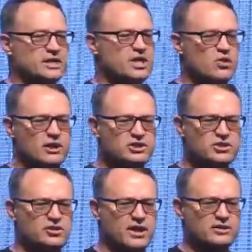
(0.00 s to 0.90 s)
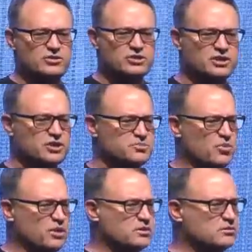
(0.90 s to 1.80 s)
Any questions or answers at this
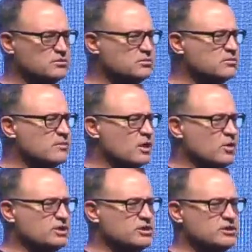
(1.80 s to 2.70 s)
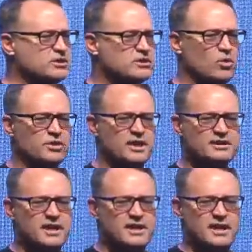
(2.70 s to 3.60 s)
point? Questions or things I